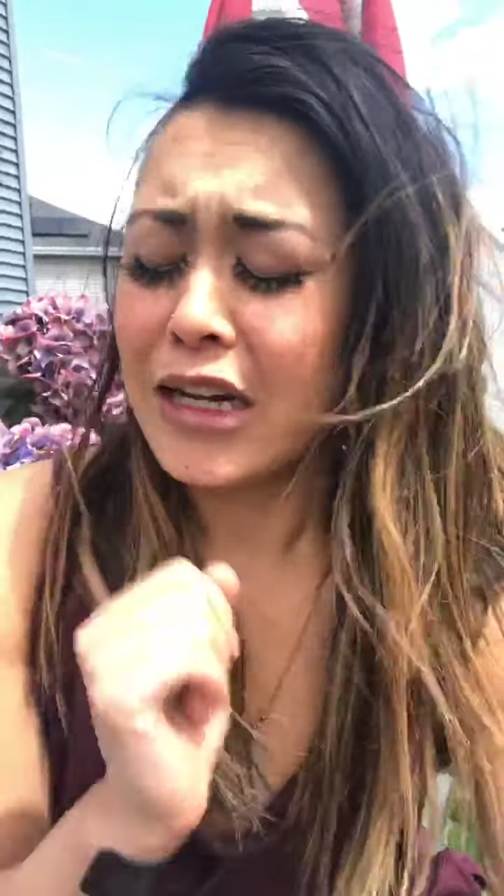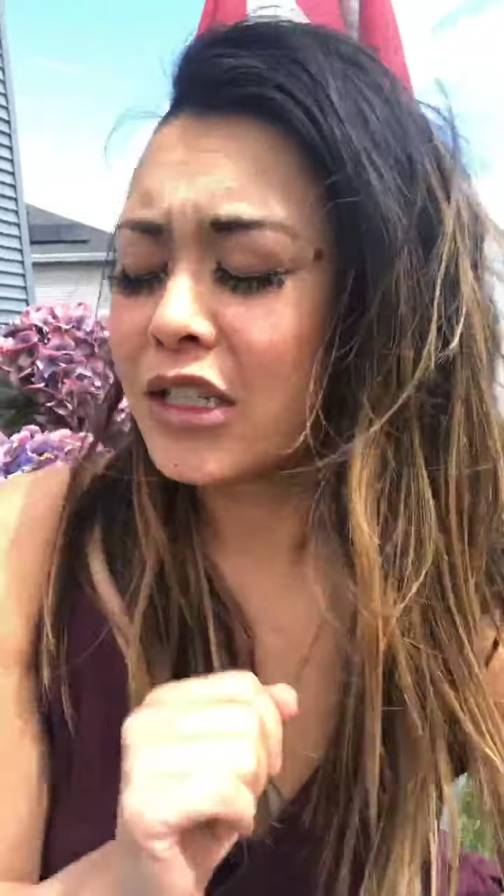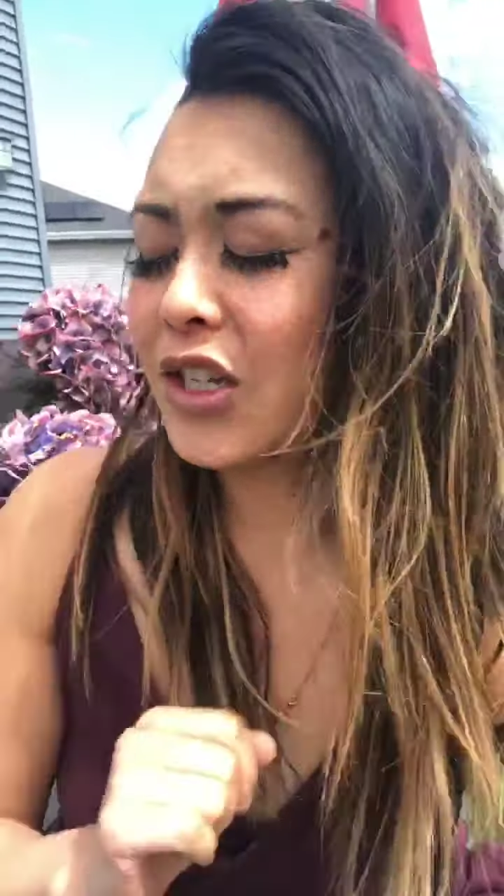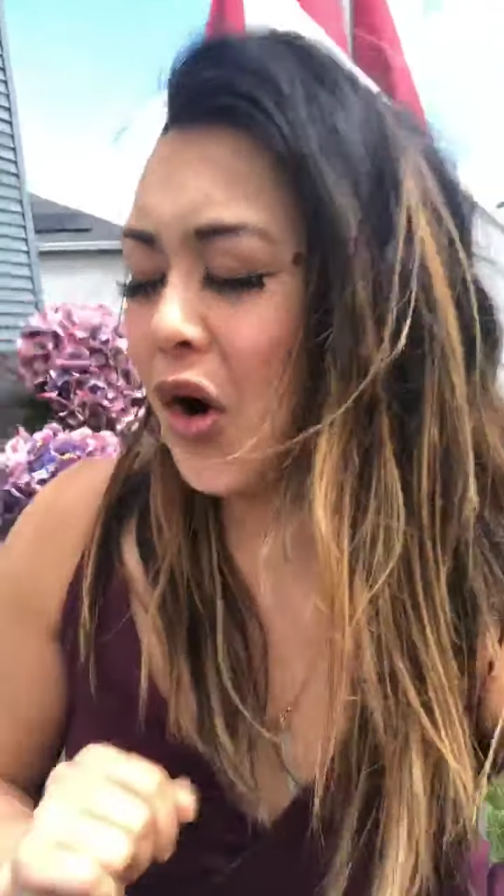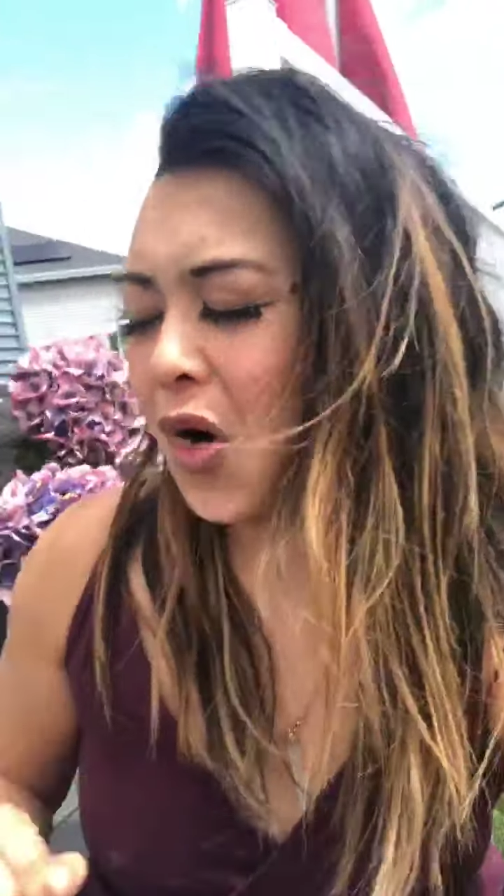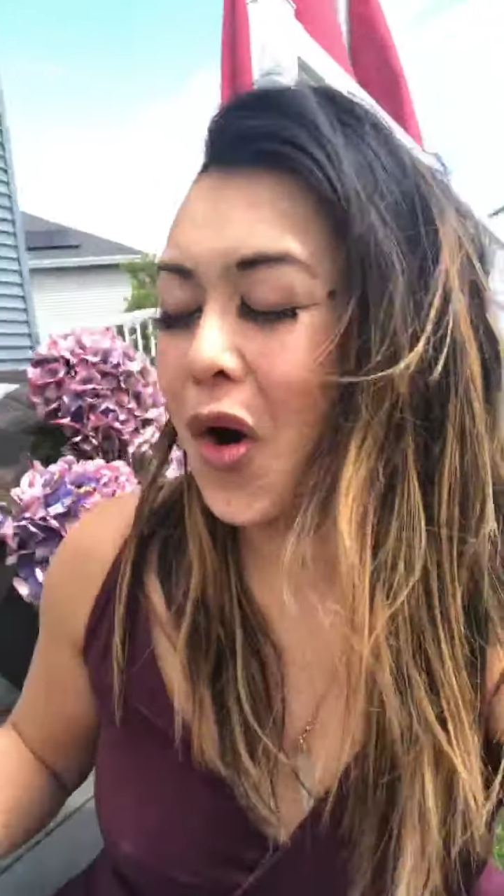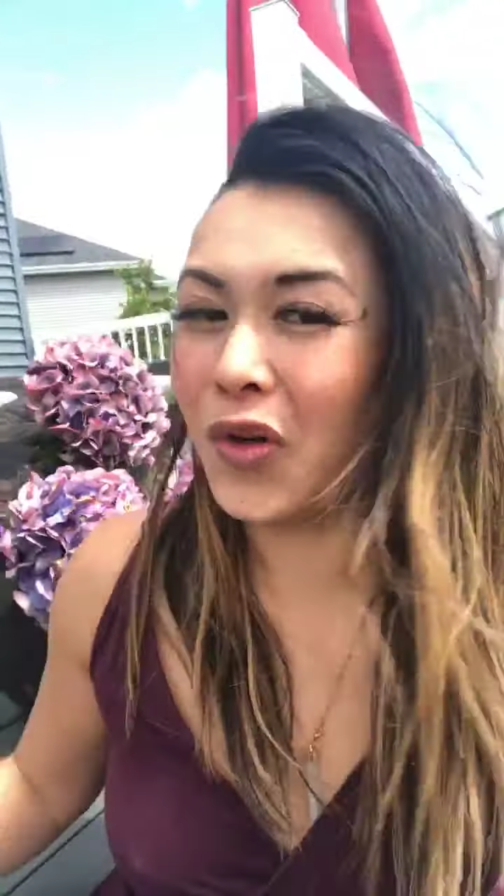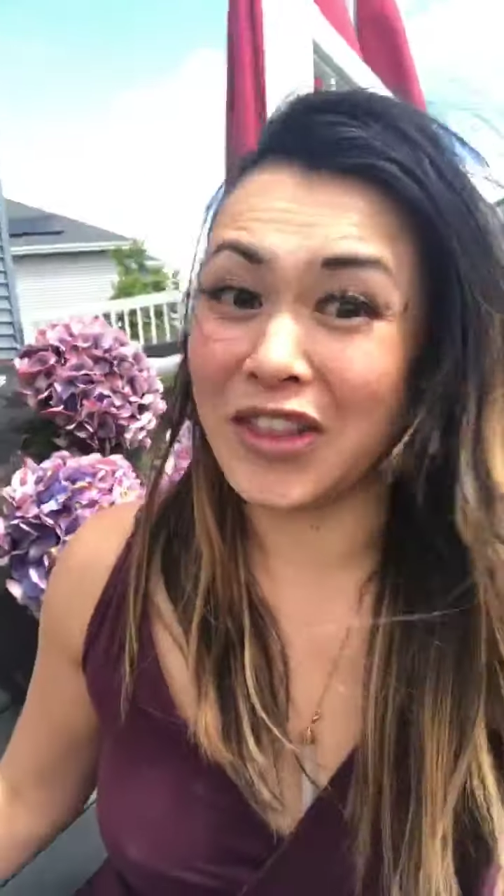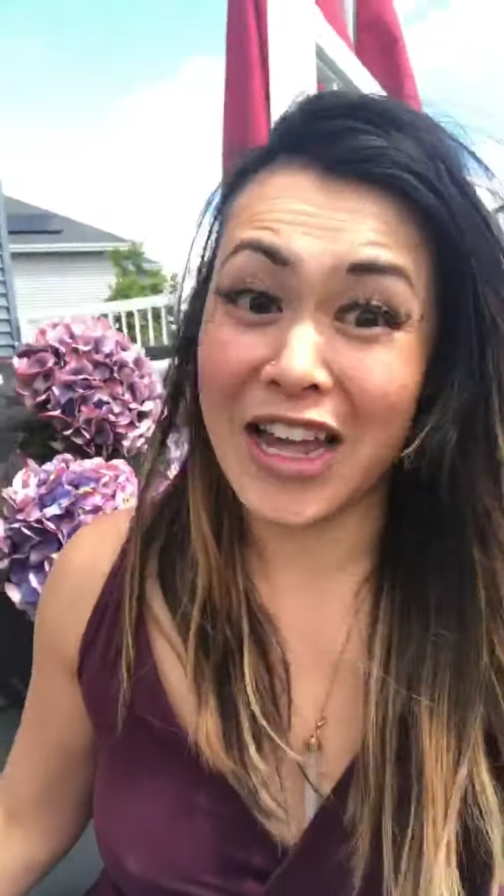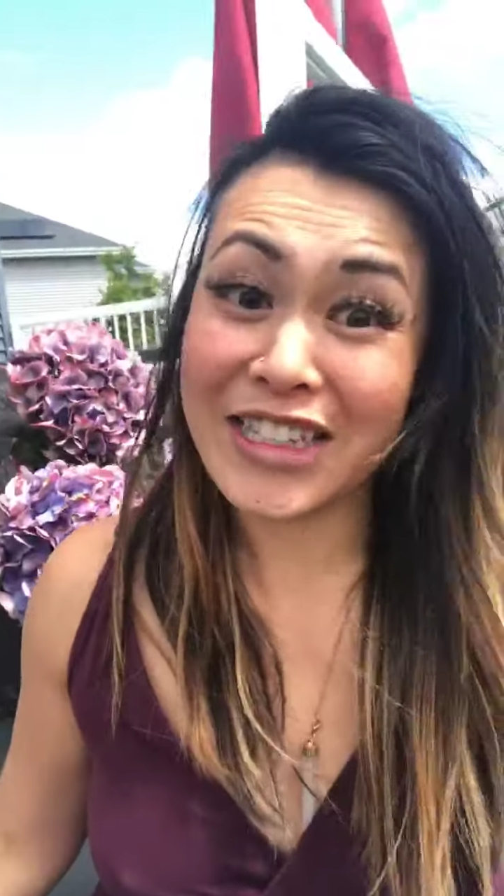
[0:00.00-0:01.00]

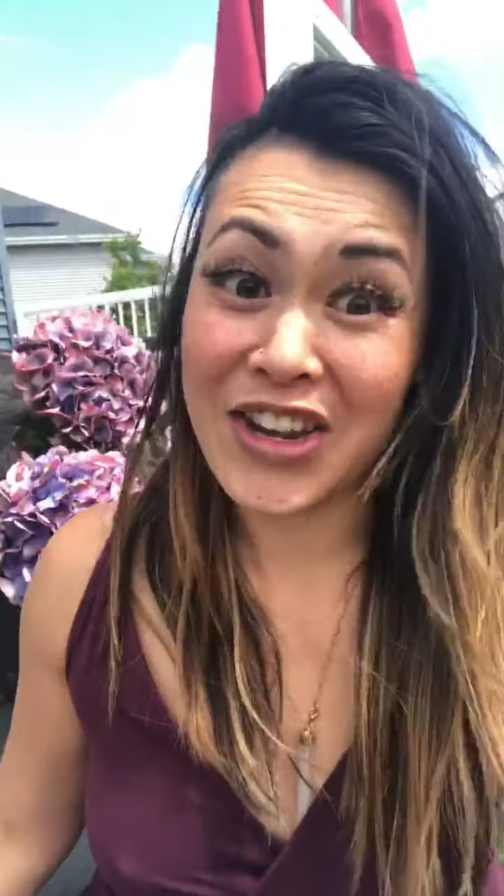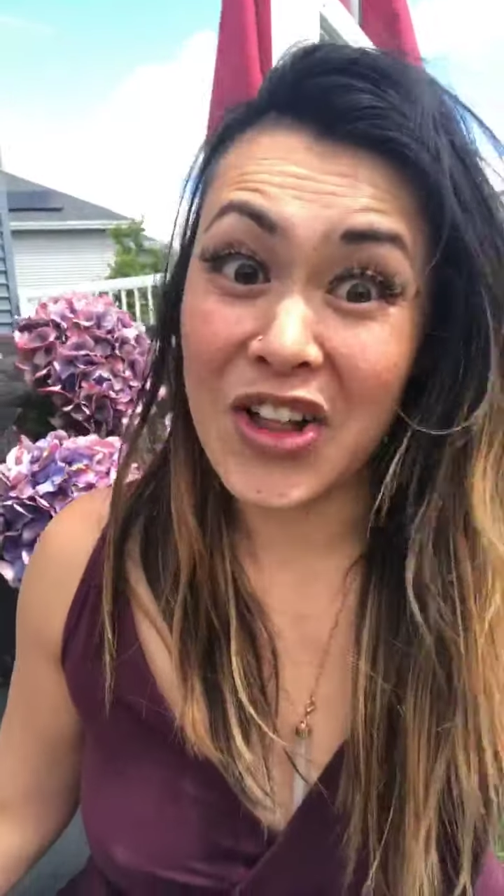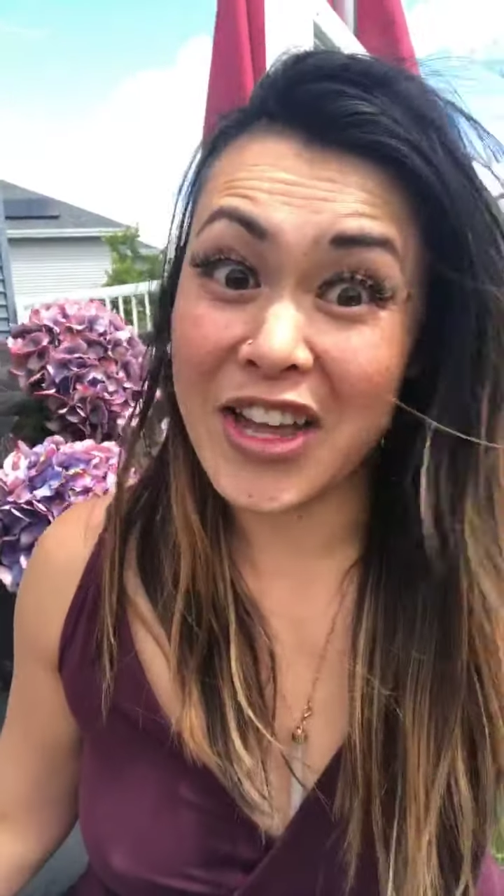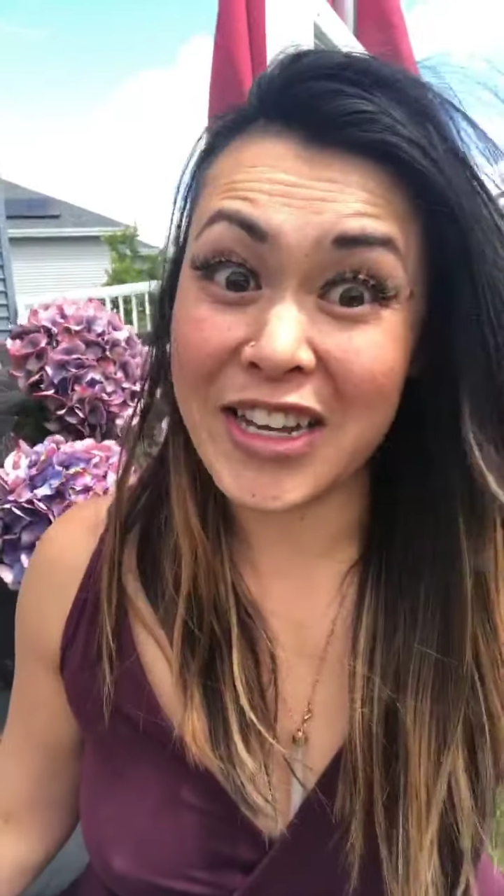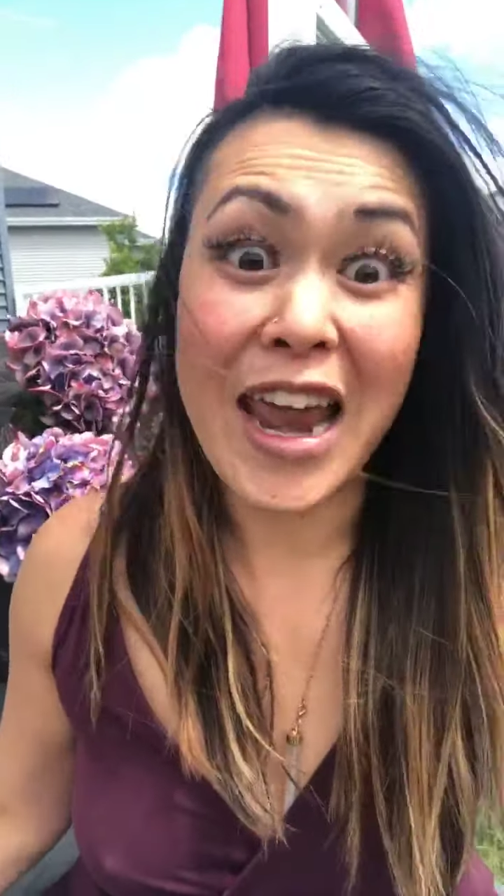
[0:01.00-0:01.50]
So let's call it